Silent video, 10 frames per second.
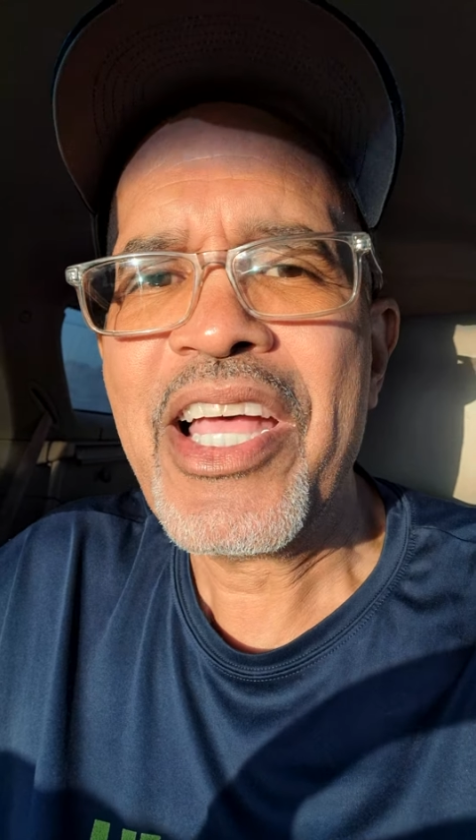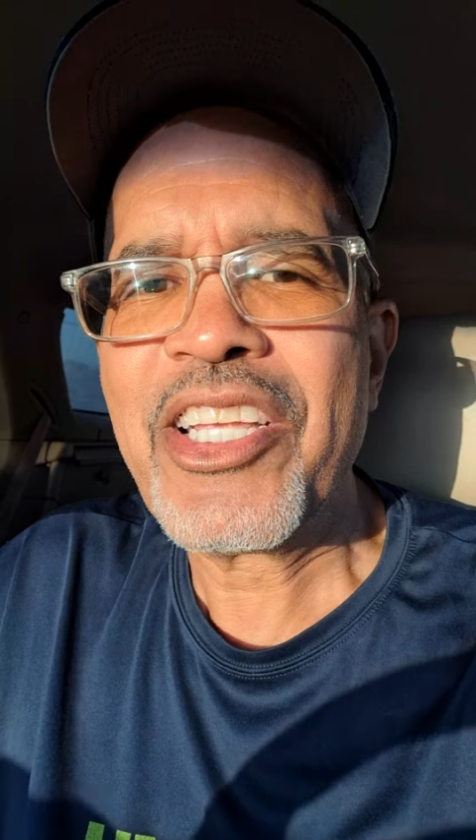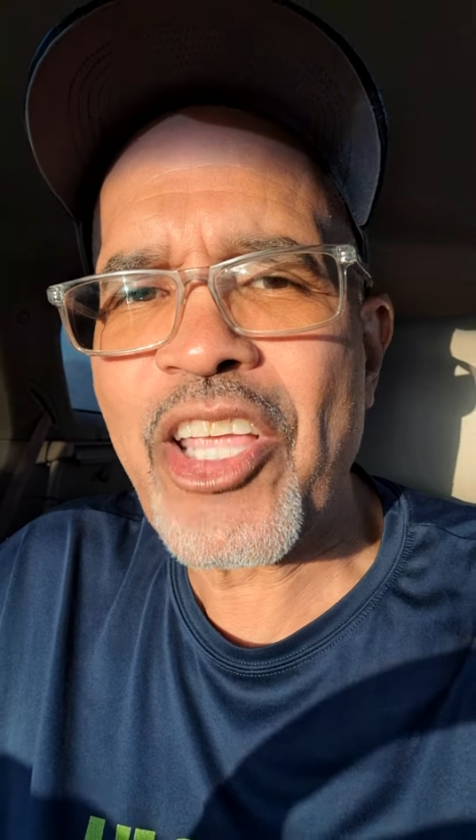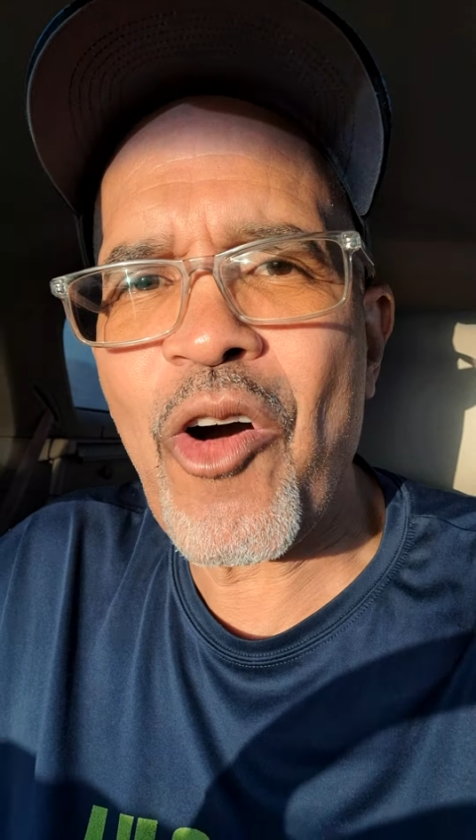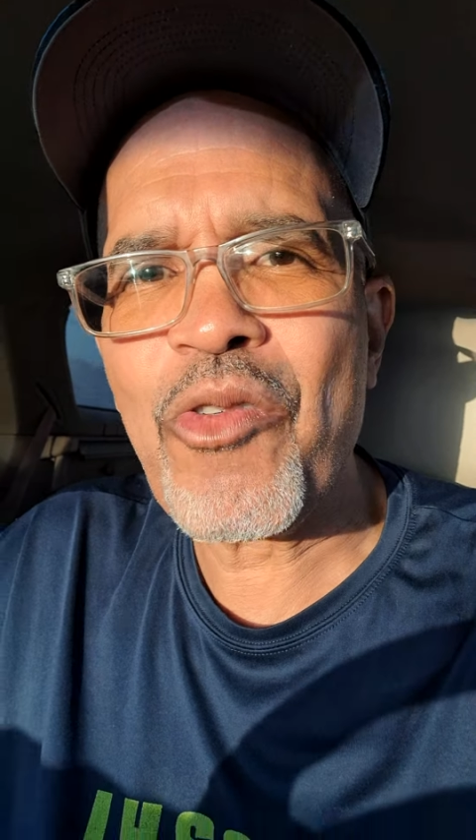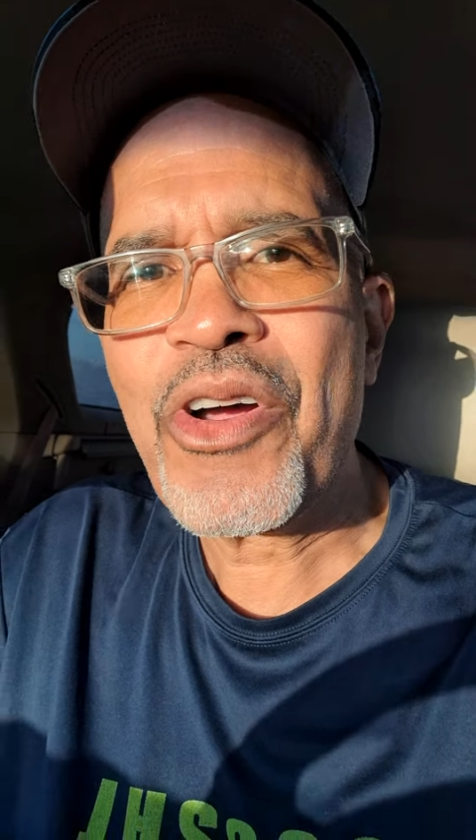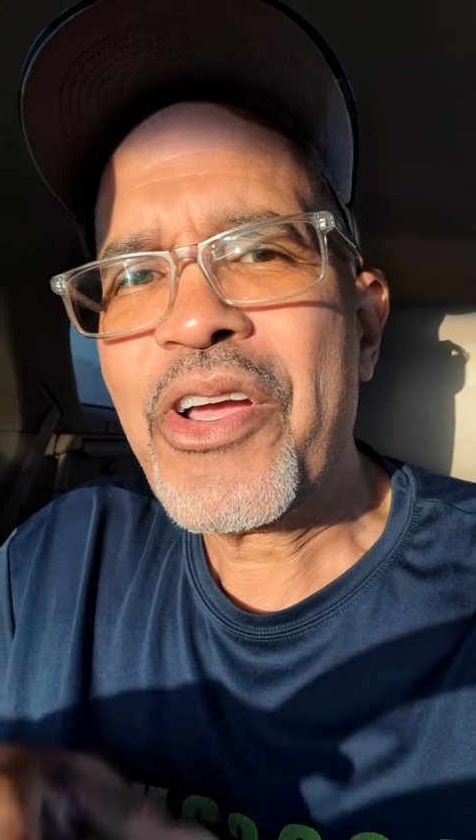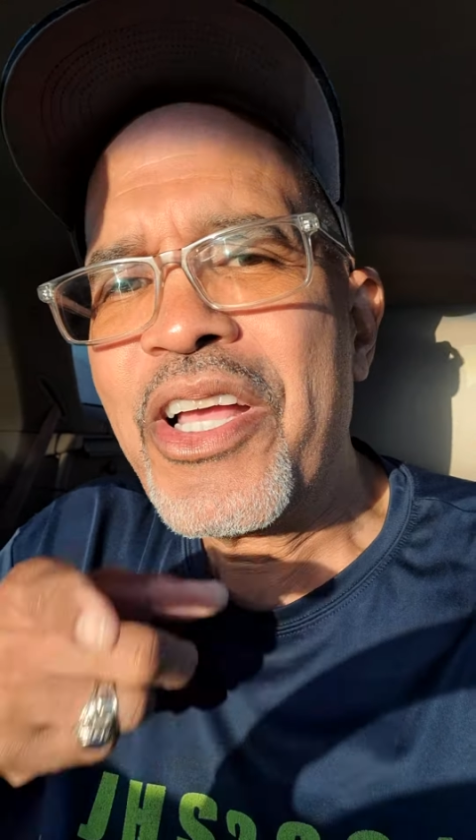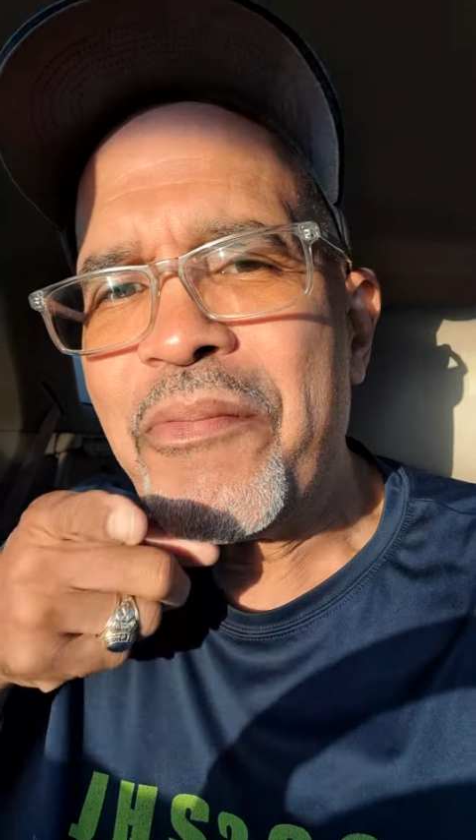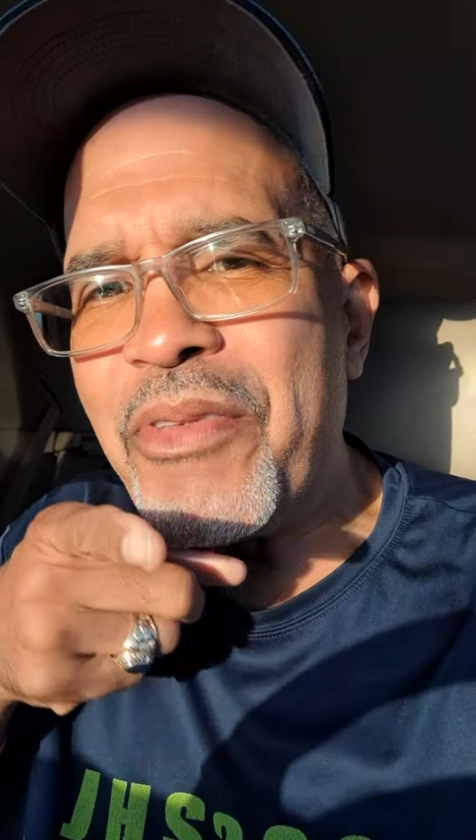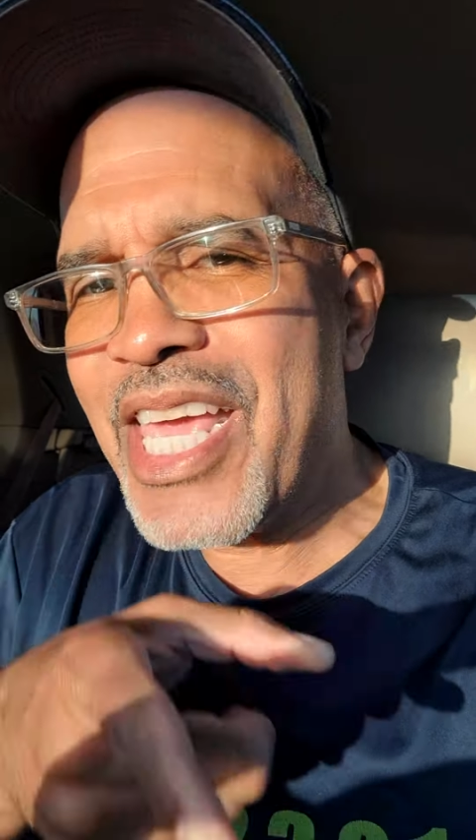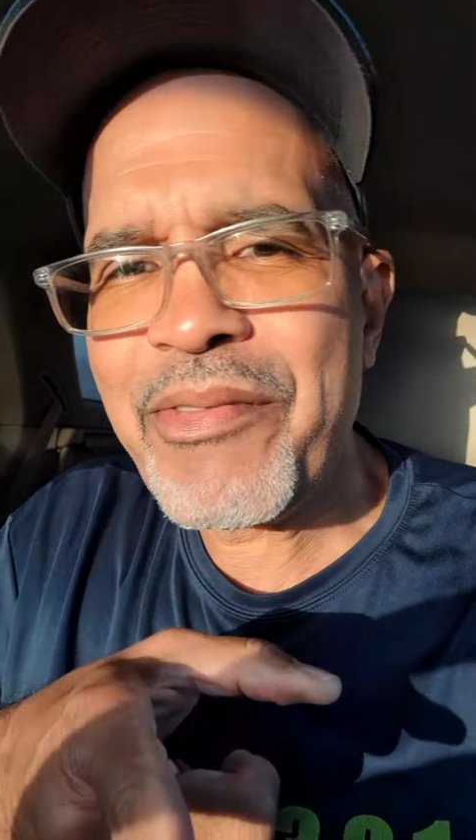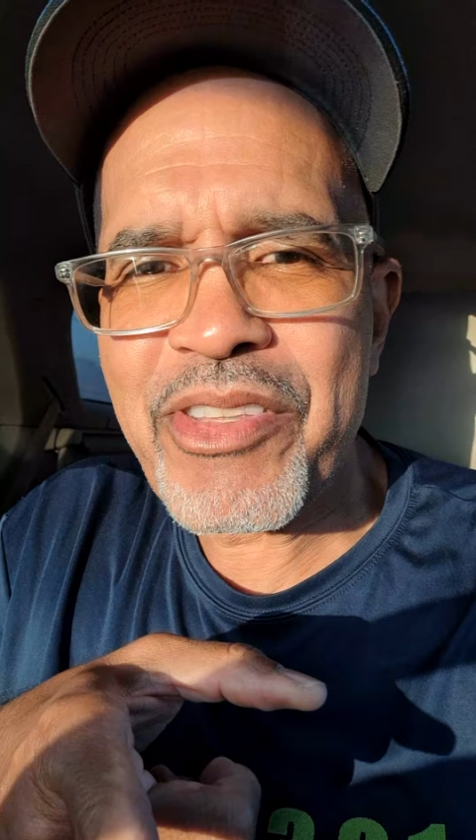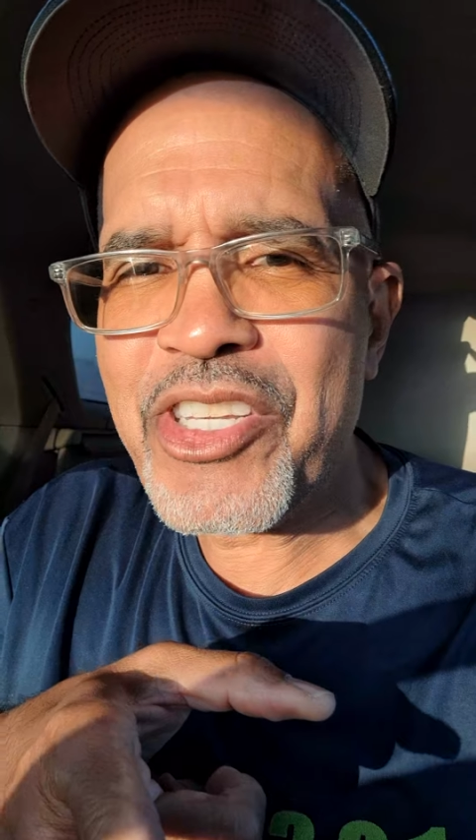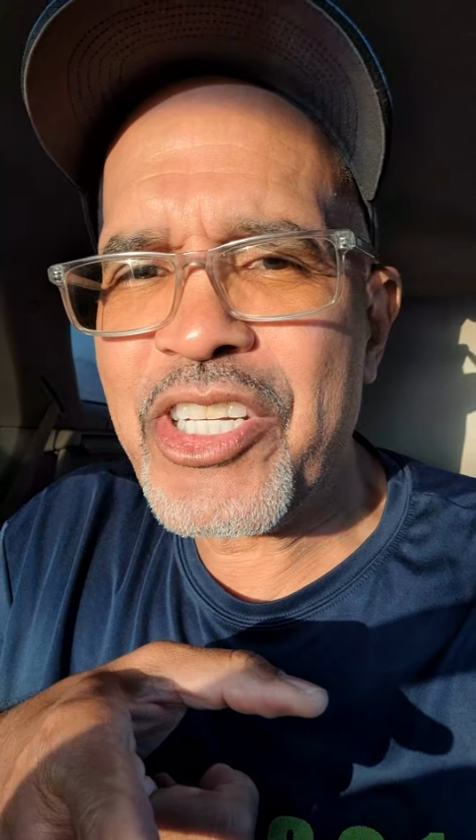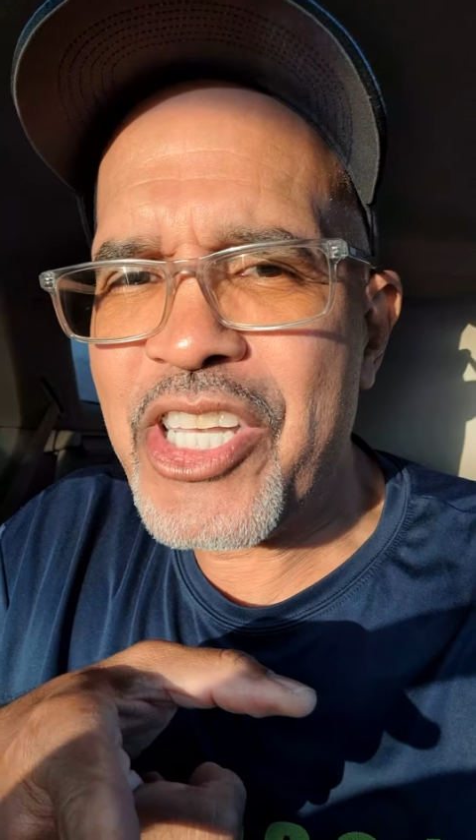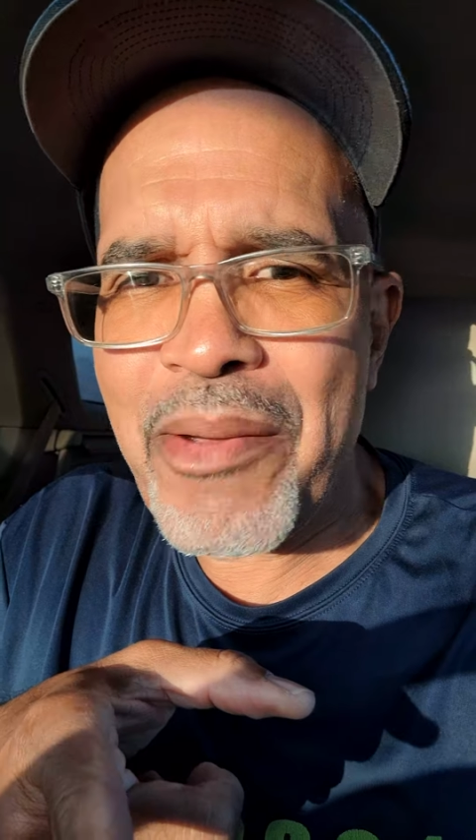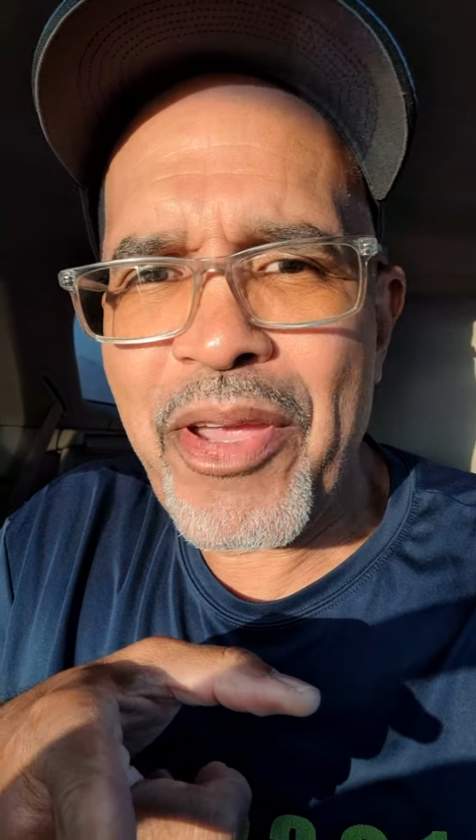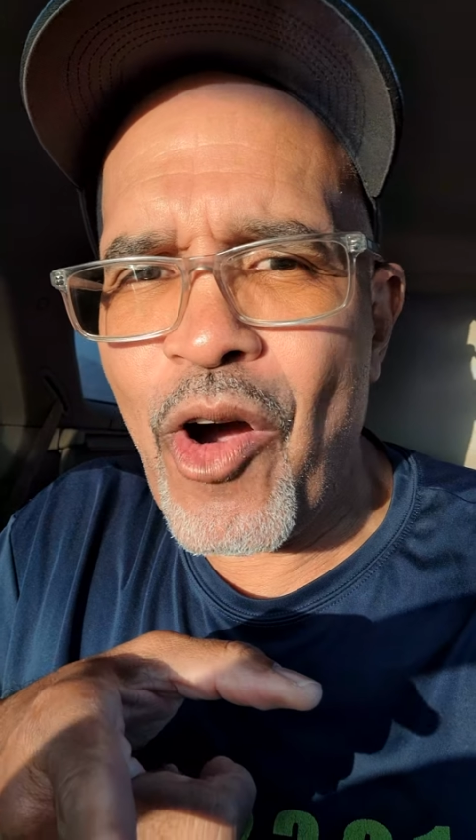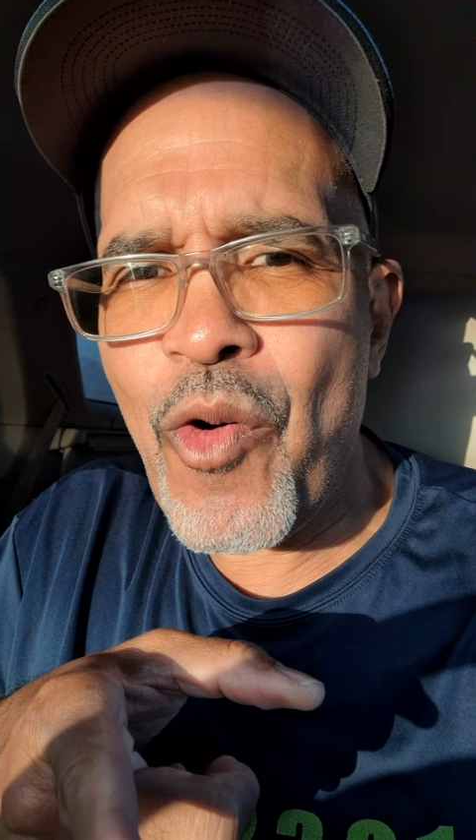So get to
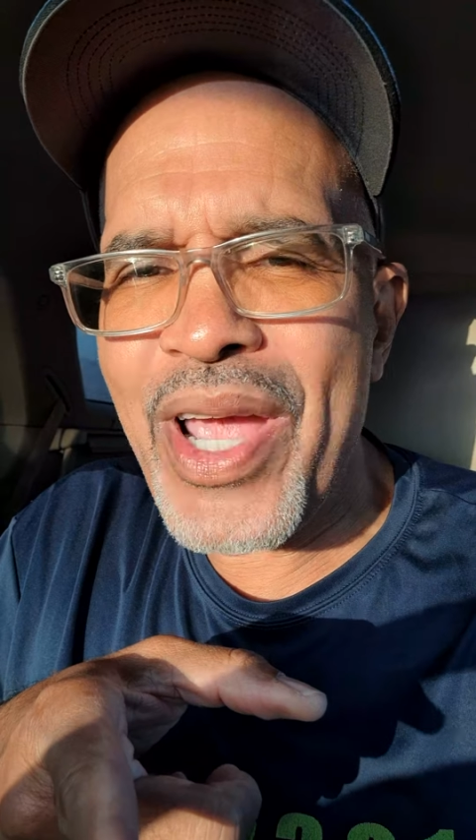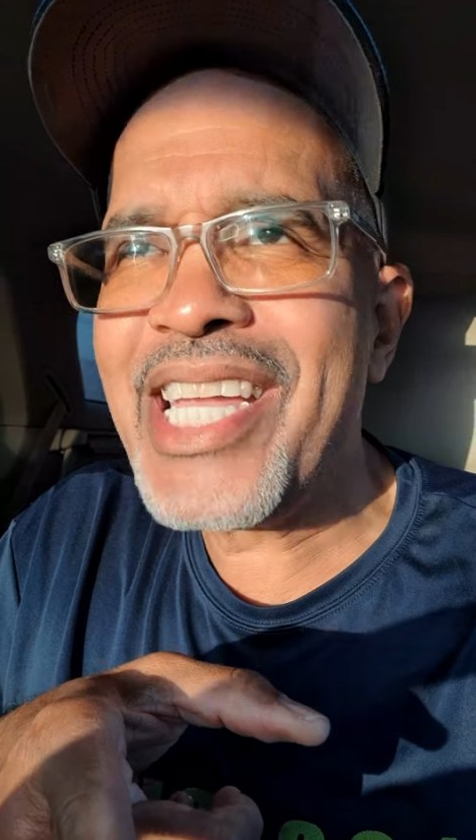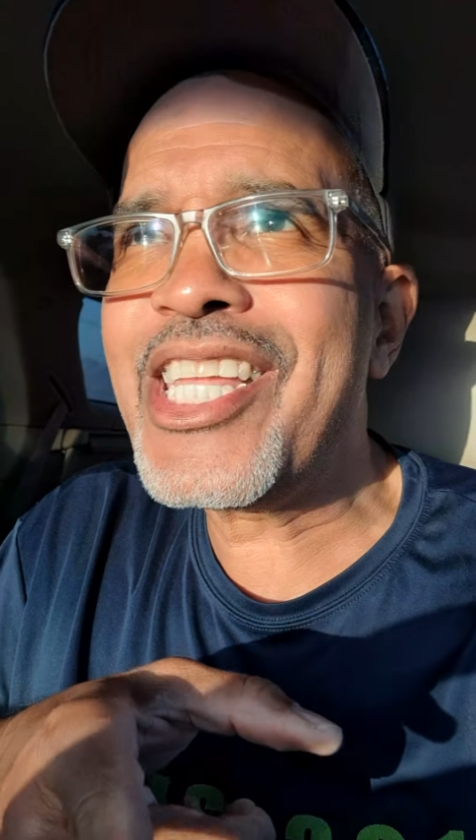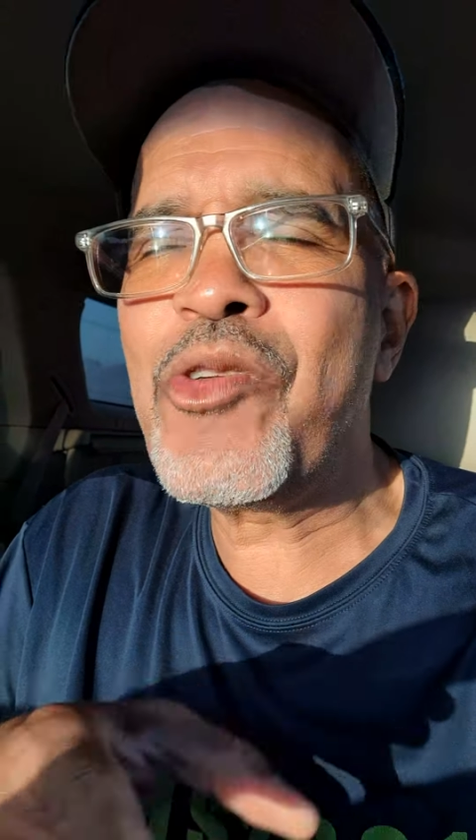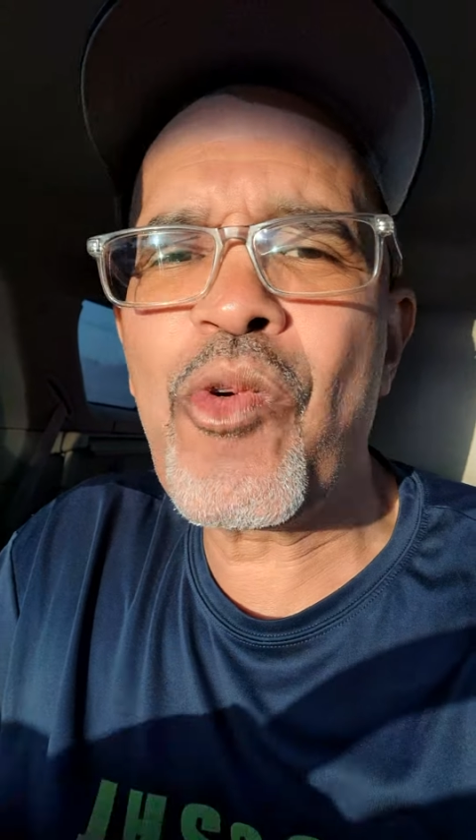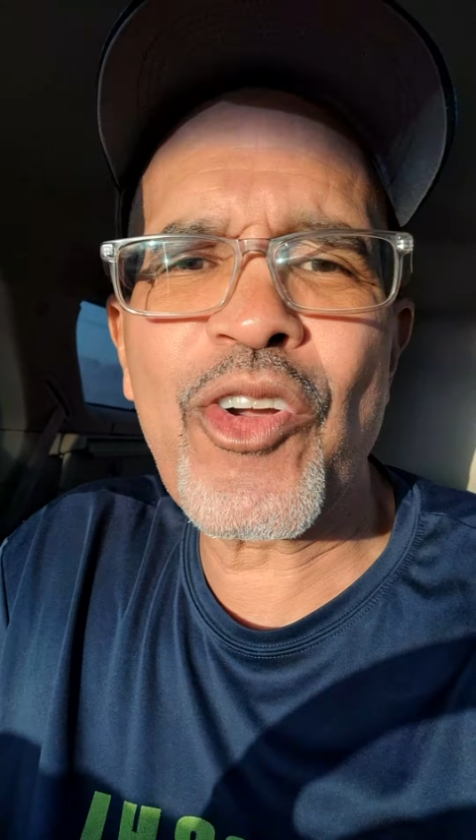WOAD 103.5